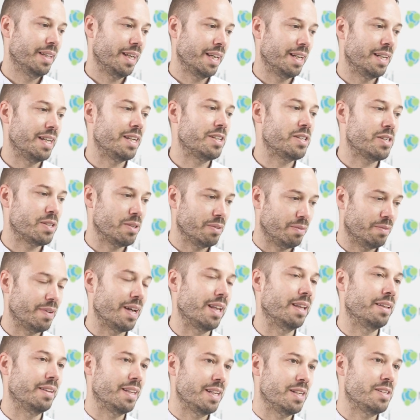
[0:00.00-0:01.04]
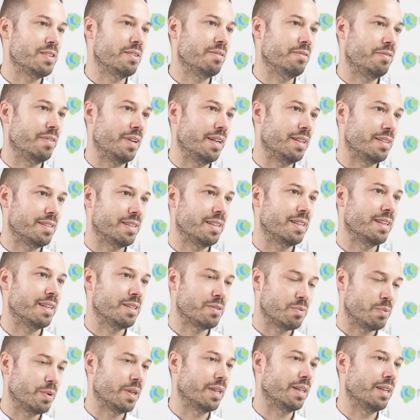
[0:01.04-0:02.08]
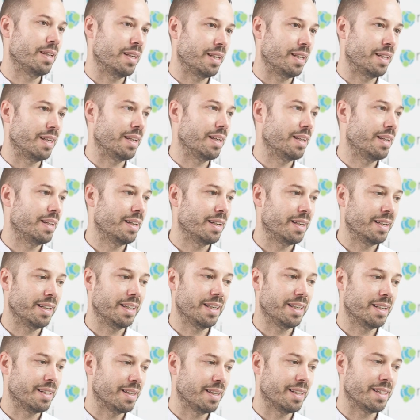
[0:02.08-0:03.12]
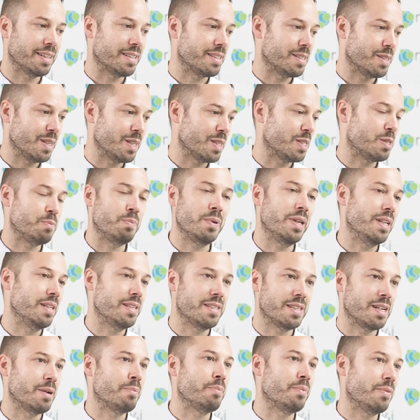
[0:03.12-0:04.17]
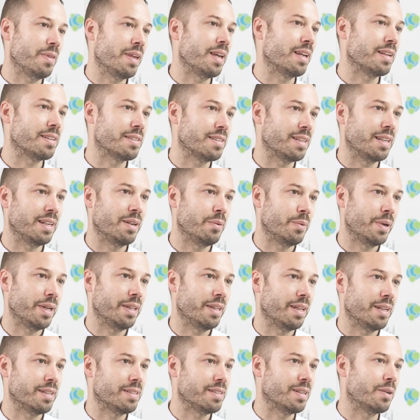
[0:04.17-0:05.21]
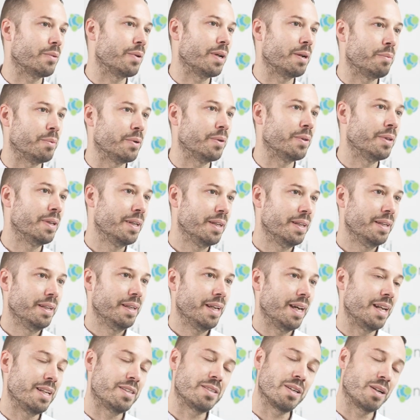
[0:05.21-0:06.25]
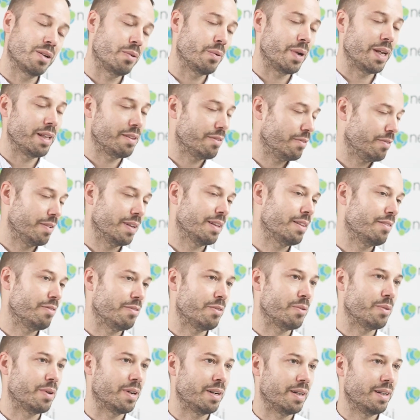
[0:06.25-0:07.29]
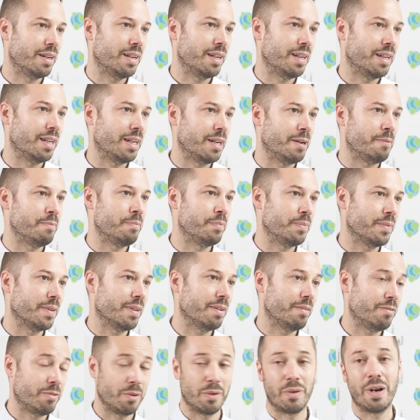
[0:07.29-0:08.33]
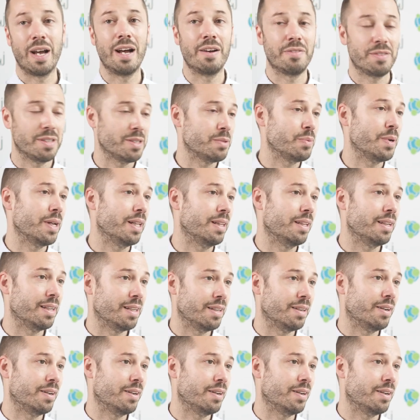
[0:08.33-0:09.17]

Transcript: initial validation phase, it's really it speeds up things in a way that it's incredible, and it's a great fit for graphs as well.